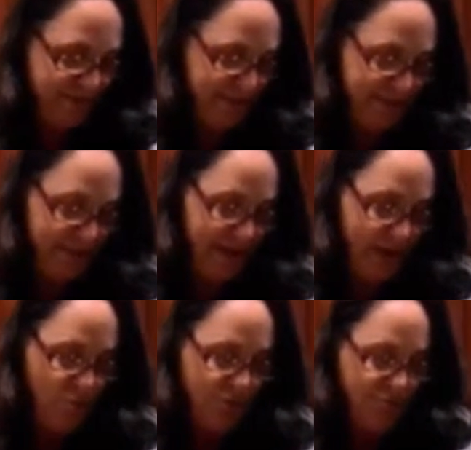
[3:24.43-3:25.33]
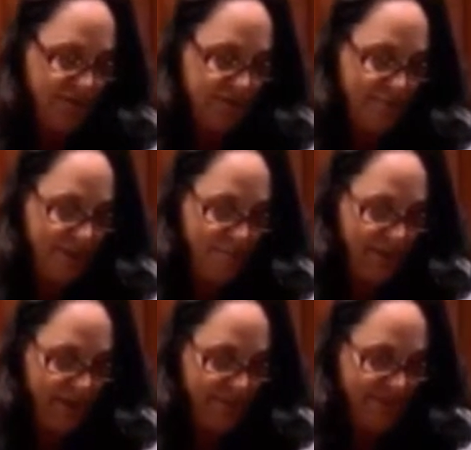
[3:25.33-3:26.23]
And he said, I want to fix my
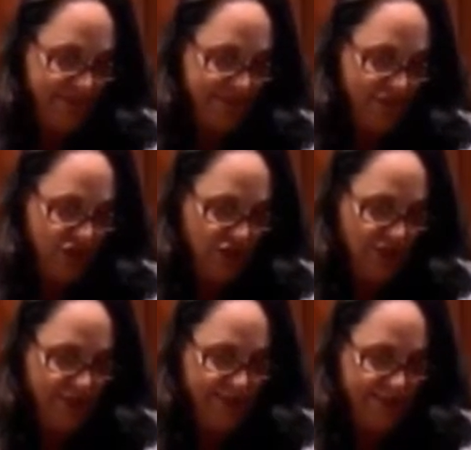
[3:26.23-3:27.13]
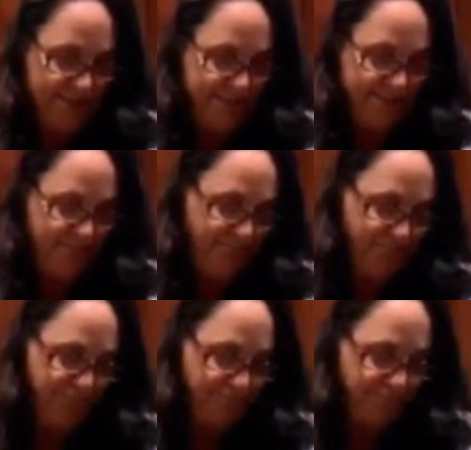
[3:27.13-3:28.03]
mama's enchiladas.
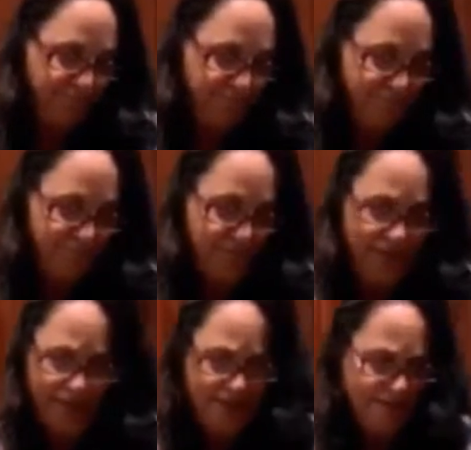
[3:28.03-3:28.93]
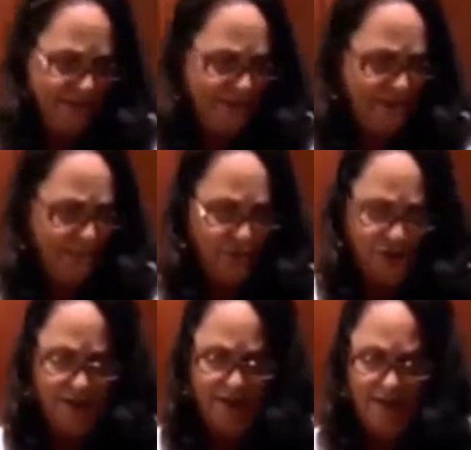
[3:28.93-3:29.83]
And I said, that'd be
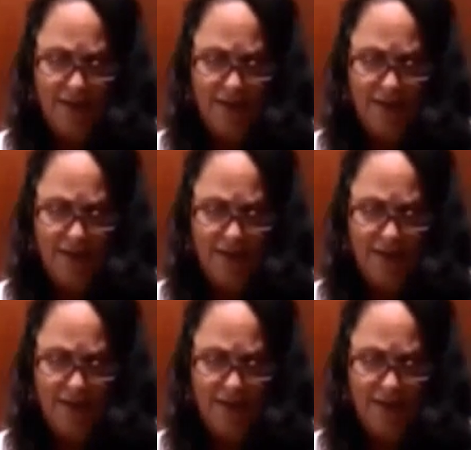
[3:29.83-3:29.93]
great.